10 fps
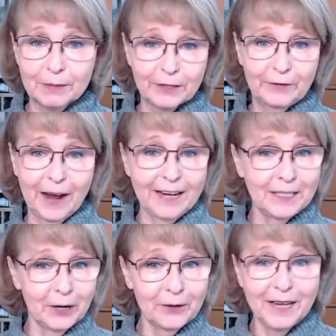And if I
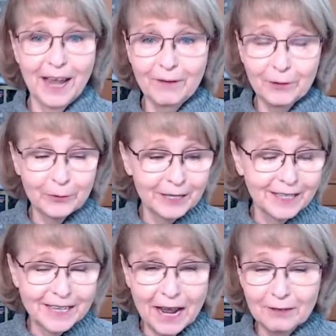don't have it written
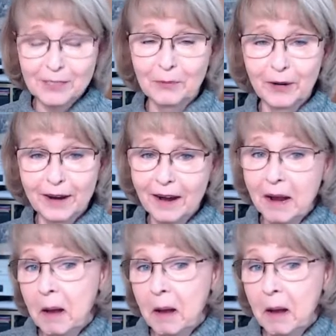down somewhere,